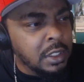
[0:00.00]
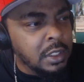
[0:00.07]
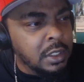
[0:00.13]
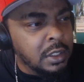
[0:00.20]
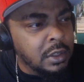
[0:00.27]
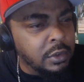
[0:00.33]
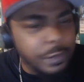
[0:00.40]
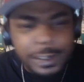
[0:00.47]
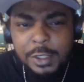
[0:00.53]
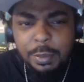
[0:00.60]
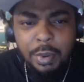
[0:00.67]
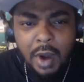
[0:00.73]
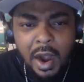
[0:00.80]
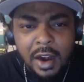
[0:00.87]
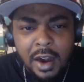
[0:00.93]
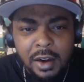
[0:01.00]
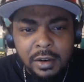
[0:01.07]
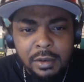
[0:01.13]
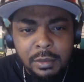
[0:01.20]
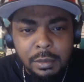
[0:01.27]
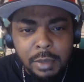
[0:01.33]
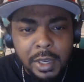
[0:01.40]
Richard Pryor
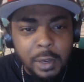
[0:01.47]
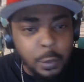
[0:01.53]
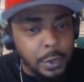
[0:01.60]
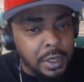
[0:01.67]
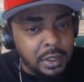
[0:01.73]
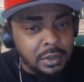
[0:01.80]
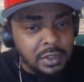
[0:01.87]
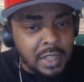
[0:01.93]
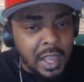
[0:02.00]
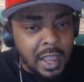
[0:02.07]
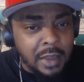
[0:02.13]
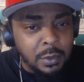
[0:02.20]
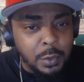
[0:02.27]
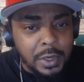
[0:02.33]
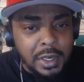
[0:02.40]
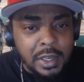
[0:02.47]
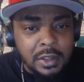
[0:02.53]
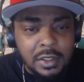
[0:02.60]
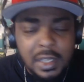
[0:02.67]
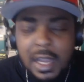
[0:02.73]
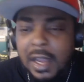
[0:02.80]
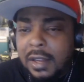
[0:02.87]
played Wendell Scott, Wendell
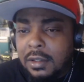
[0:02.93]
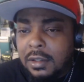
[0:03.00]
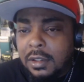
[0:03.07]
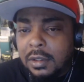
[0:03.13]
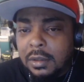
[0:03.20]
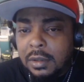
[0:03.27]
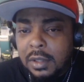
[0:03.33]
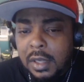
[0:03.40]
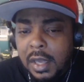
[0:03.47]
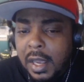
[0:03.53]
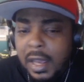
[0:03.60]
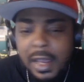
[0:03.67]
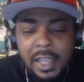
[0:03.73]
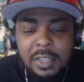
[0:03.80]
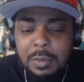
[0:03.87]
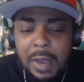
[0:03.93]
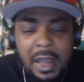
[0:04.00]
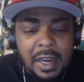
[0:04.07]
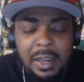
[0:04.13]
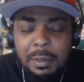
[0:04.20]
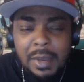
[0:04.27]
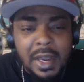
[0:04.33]
Scott. So that's about
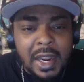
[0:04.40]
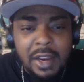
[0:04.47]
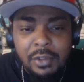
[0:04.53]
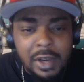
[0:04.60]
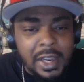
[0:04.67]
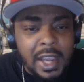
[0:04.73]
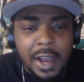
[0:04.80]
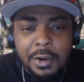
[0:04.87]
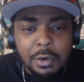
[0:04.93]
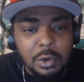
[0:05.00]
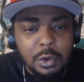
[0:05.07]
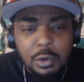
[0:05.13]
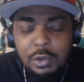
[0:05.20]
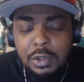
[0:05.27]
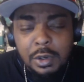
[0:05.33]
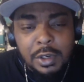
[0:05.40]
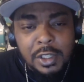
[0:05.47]
it, man. I ain't really got no news on this,